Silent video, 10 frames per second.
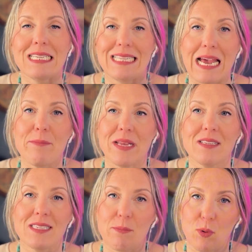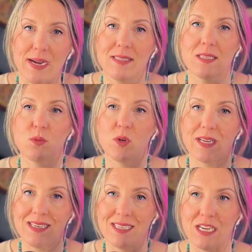that means that prices will
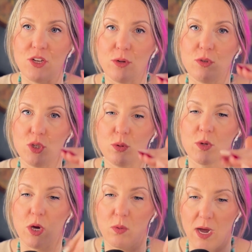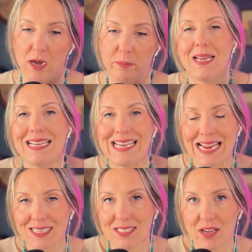continue to go up.
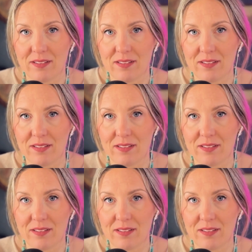Next on the